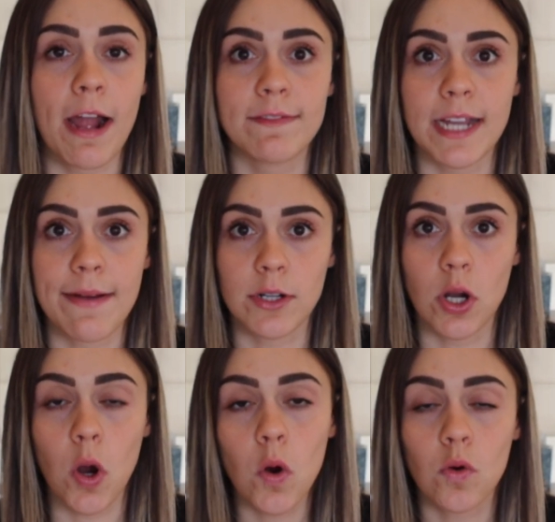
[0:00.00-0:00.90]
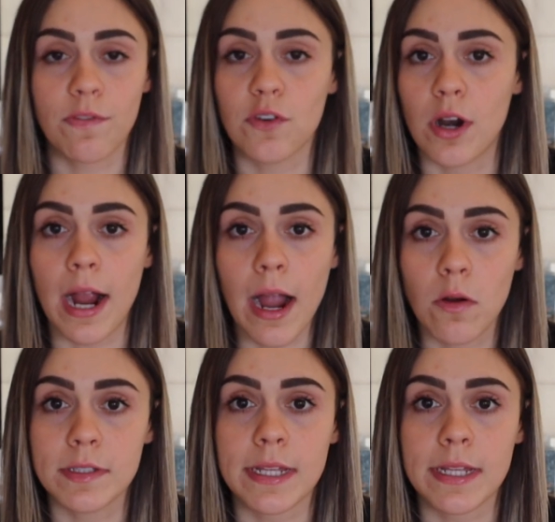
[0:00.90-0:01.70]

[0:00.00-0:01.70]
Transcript: have to have a code for a house,